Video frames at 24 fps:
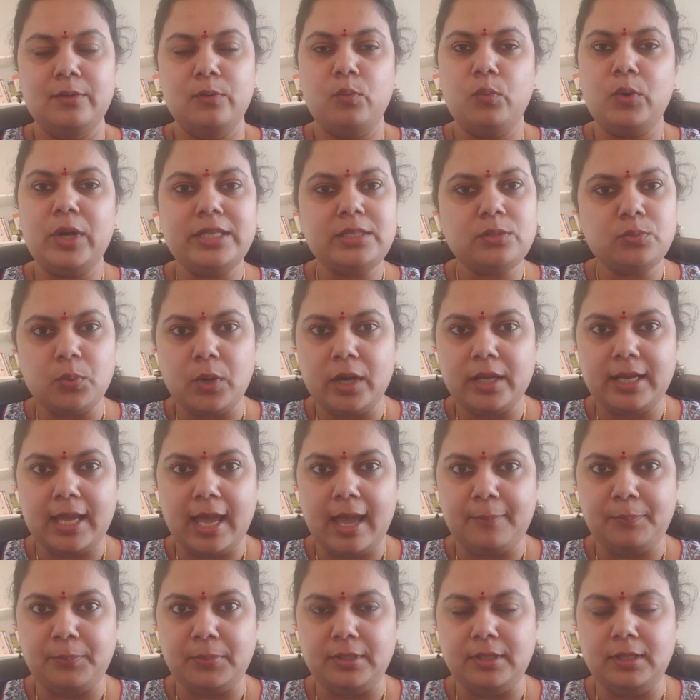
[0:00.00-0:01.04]
Once what
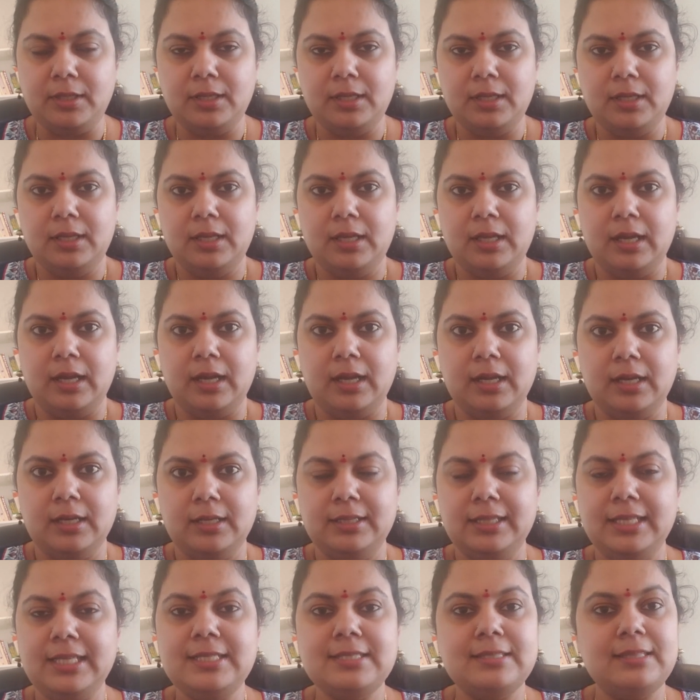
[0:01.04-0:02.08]
happened,
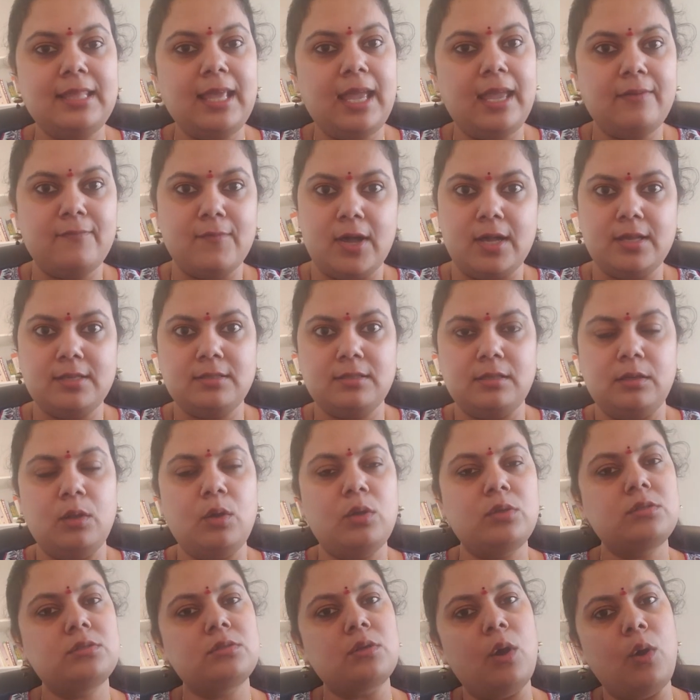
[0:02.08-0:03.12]
these devas
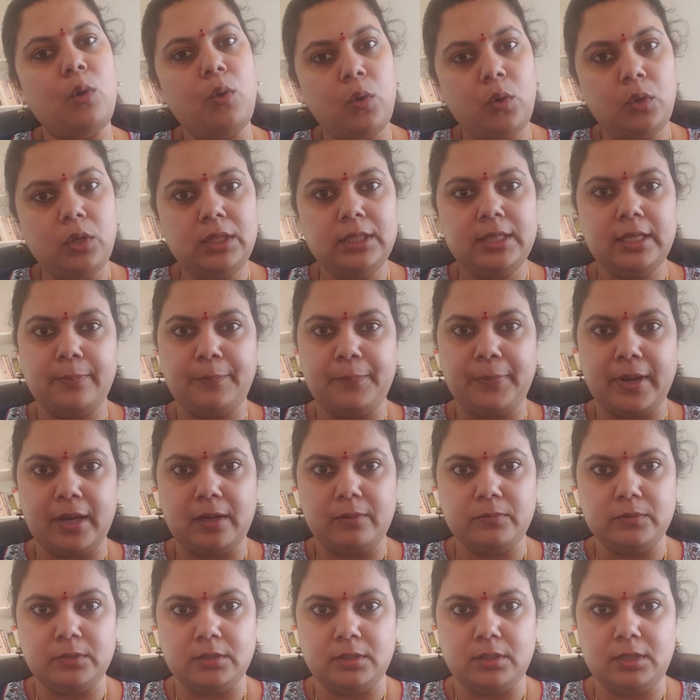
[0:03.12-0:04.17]
lost all their
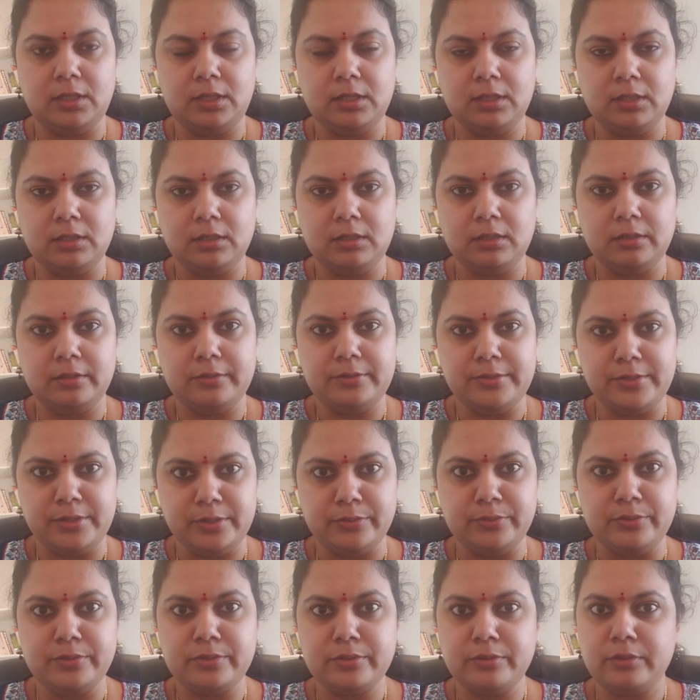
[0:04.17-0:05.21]
power
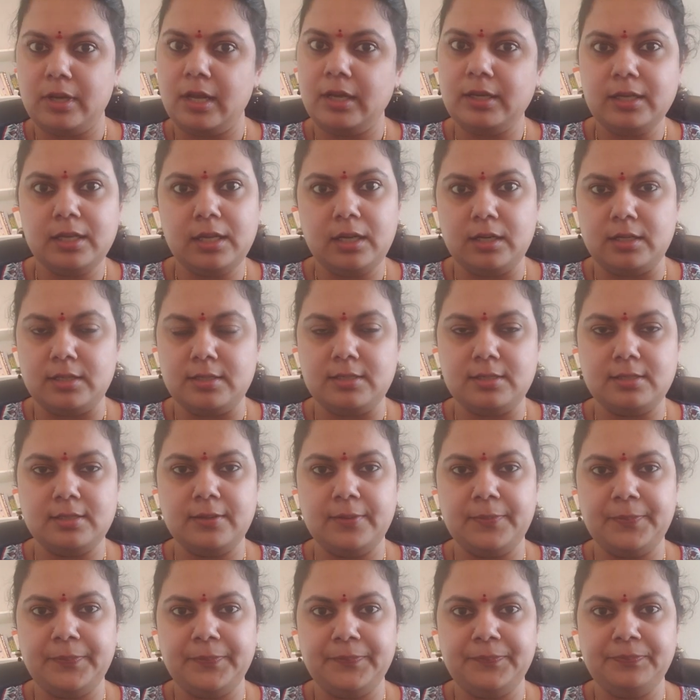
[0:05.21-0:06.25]
due to a
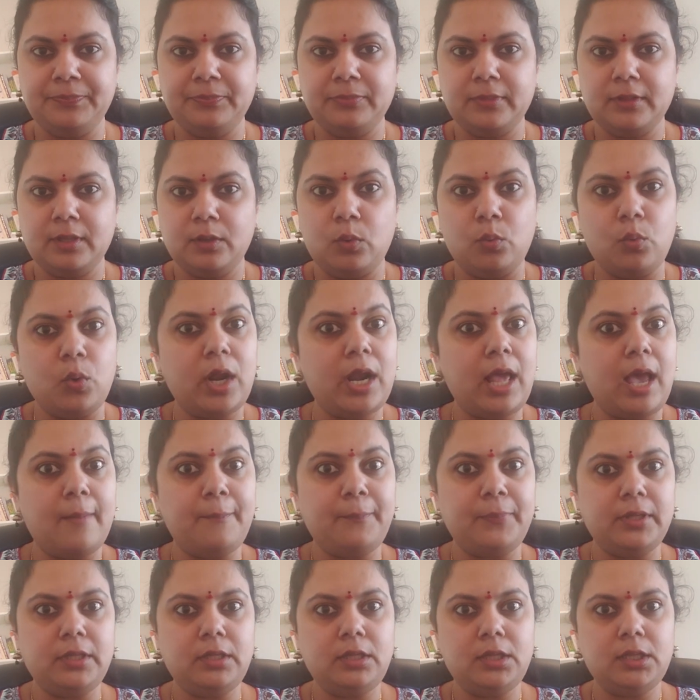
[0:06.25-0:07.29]
curse. What
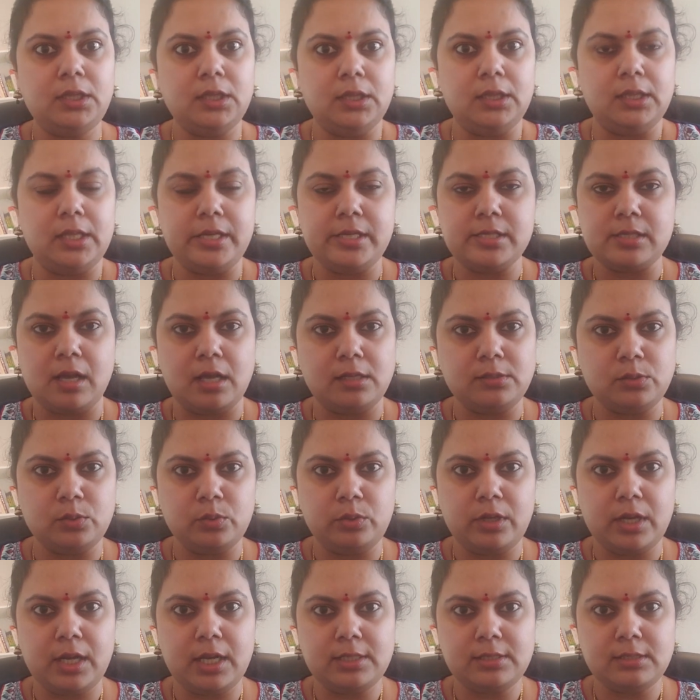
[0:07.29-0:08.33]
happened? These
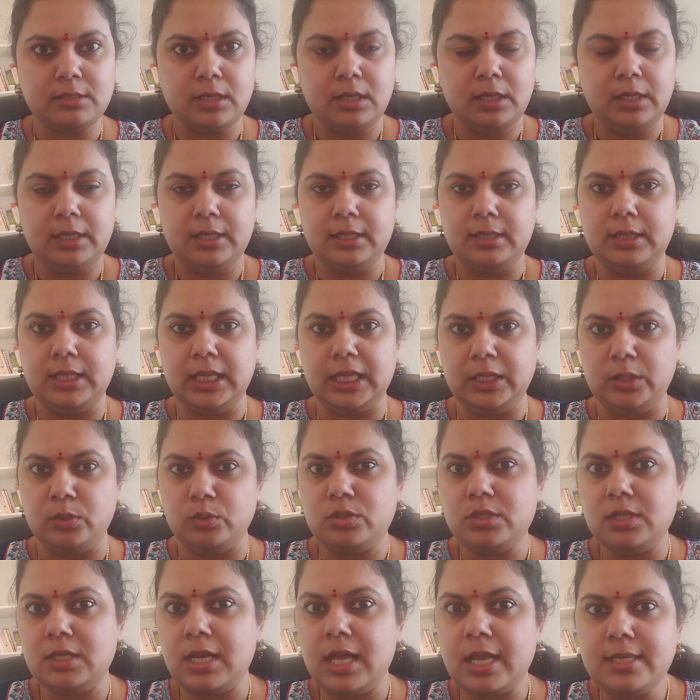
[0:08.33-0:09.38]
asuras, they
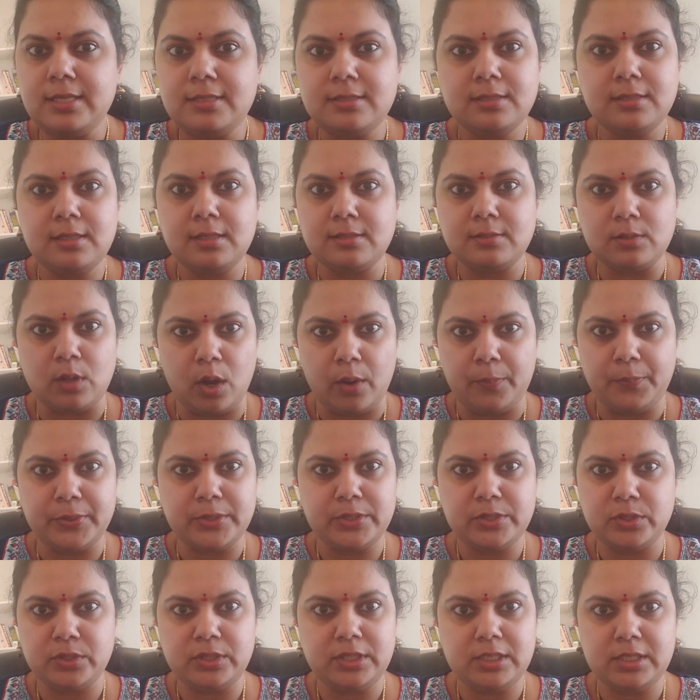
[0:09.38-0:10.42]
utilized this
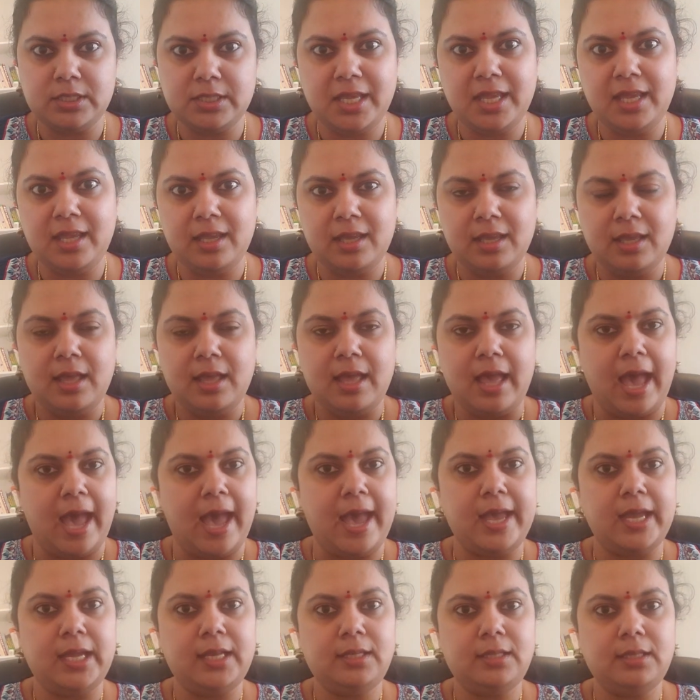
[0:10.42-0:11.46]
opportunity
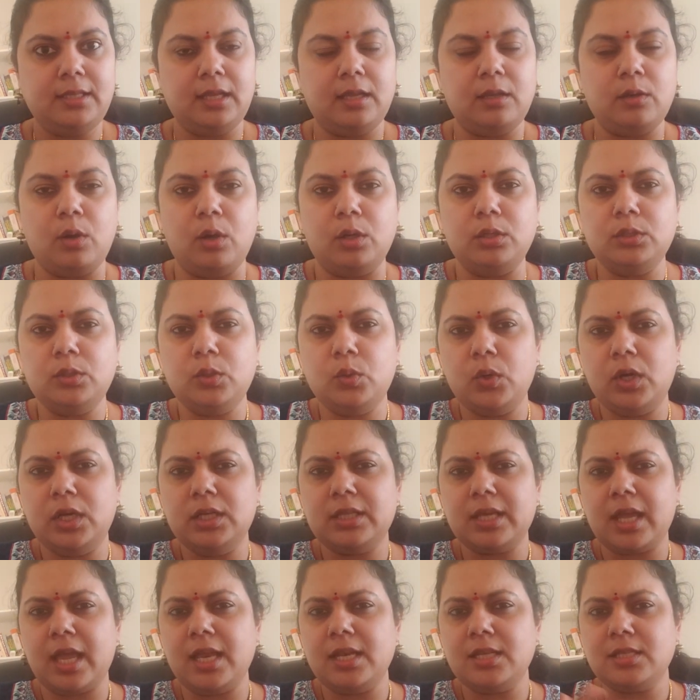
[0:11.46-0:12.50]
and they conquered
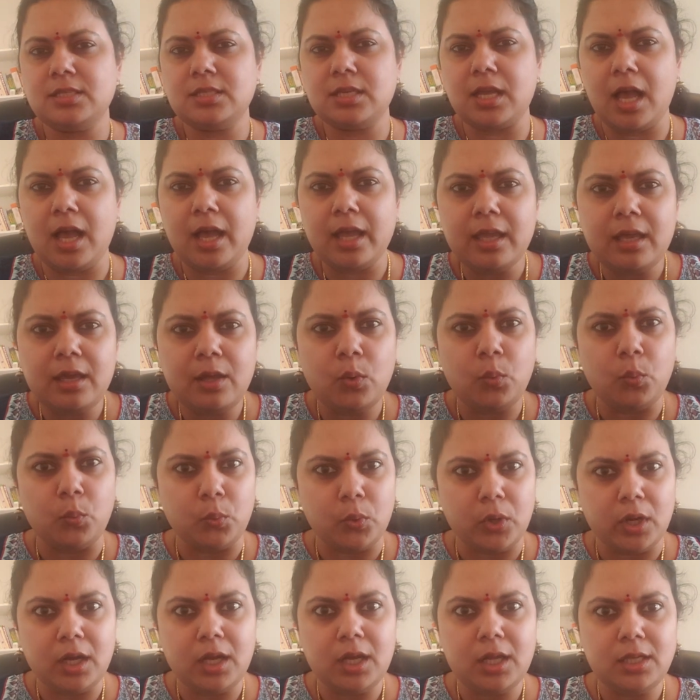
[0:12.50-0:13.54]
the entire
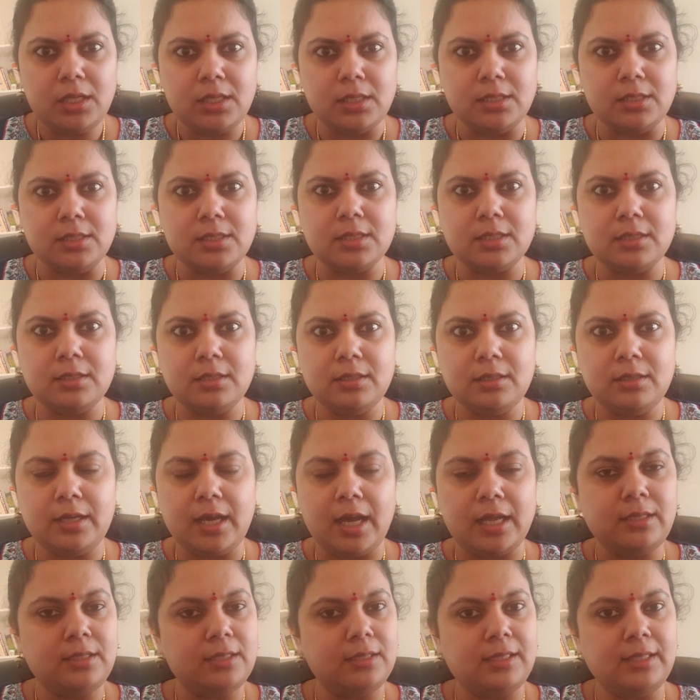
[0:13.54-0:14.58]
world
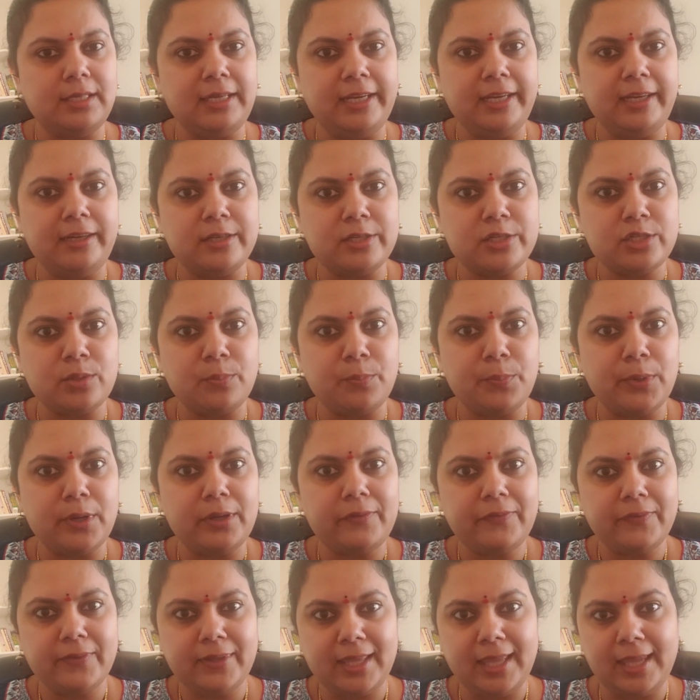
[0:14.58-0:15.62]
under the leadership
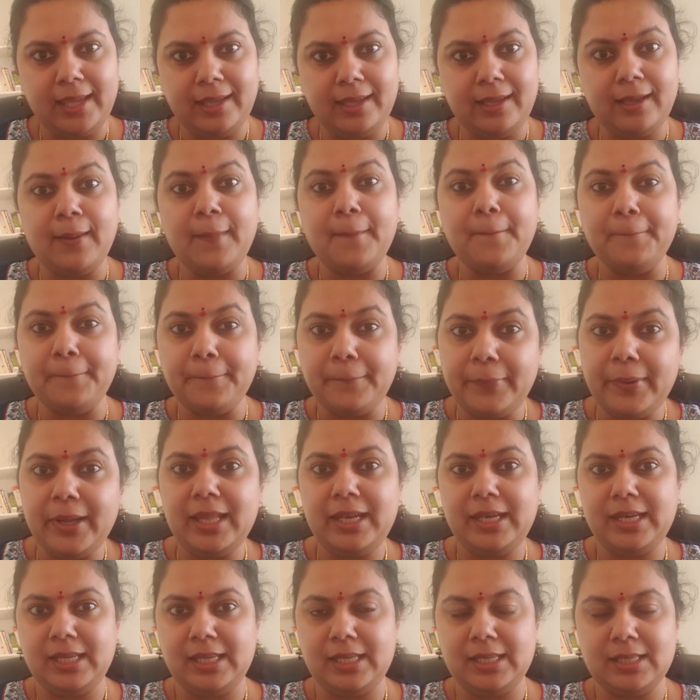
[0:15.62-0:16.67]
of King
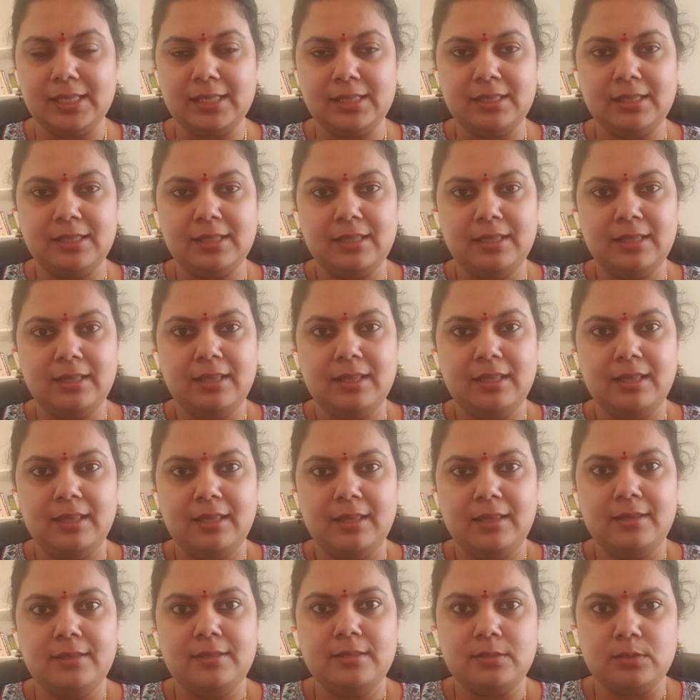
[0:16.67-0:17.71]
Bali.
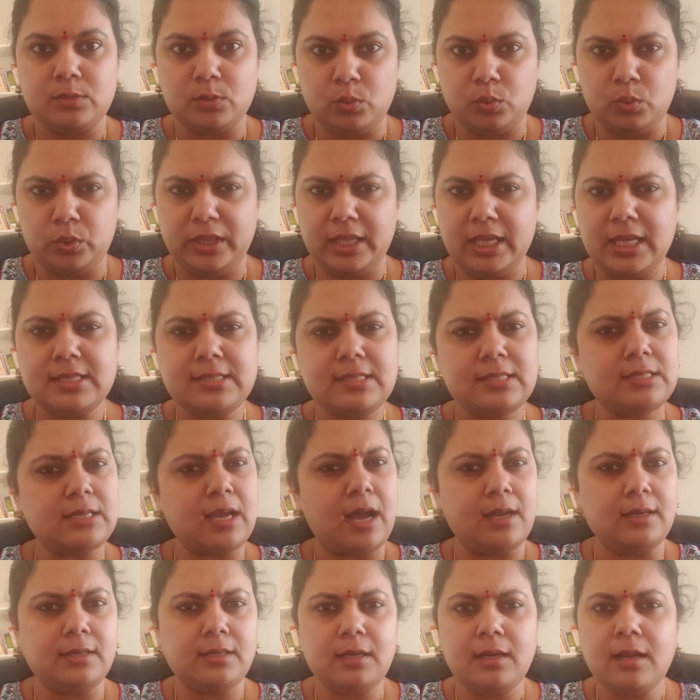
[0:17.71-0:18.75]
So they
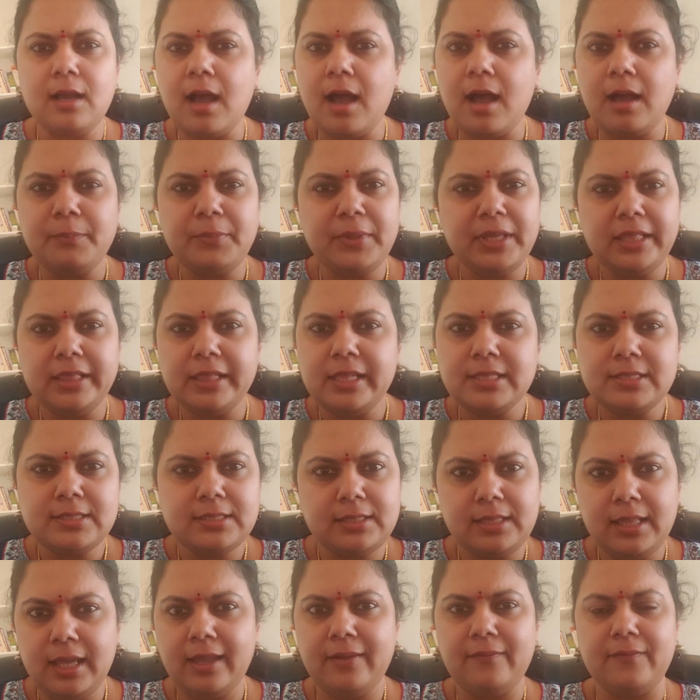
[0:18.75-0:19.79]
started harming these
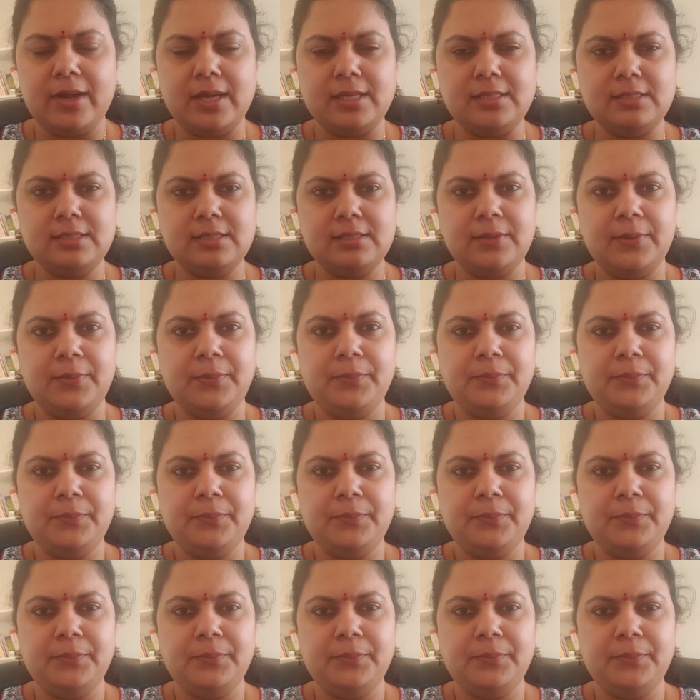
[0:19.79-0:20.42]
devas.